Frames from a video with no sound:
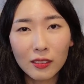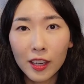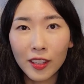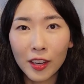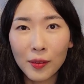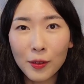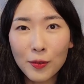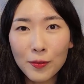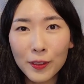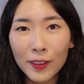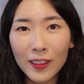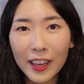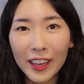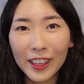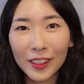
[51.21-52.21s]
And I even
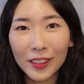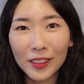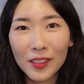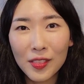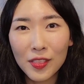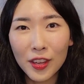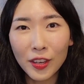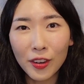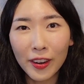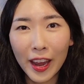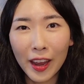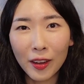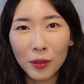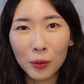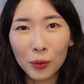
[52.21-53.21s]
feel like thicker
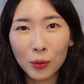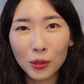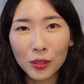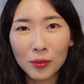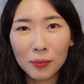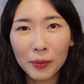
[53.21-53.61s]
ankles